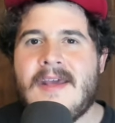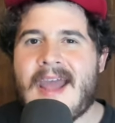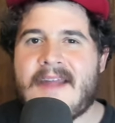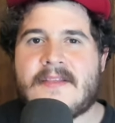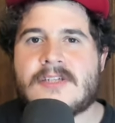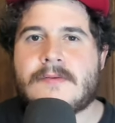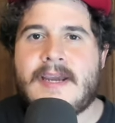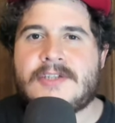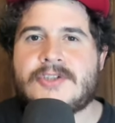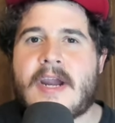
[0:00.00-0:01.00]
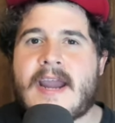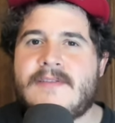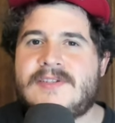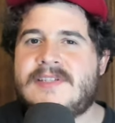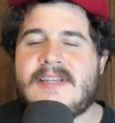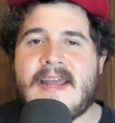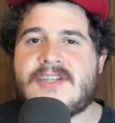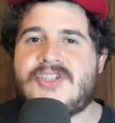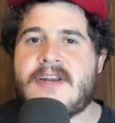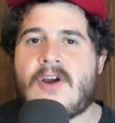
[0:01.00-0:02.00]
at this racetrack ever since the next
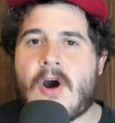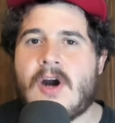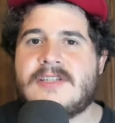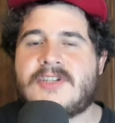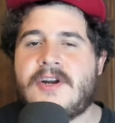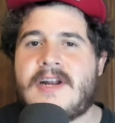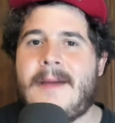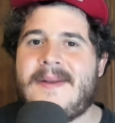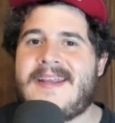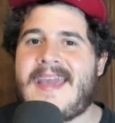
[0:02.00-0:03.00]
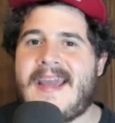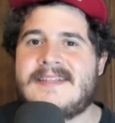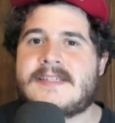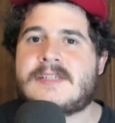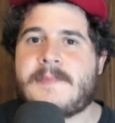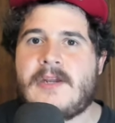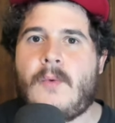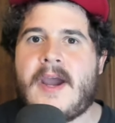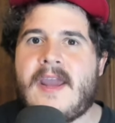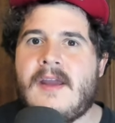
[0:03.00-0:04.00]
gen cars started coming to Kansas
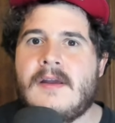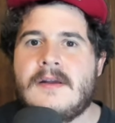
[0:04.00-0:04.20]
Speedway.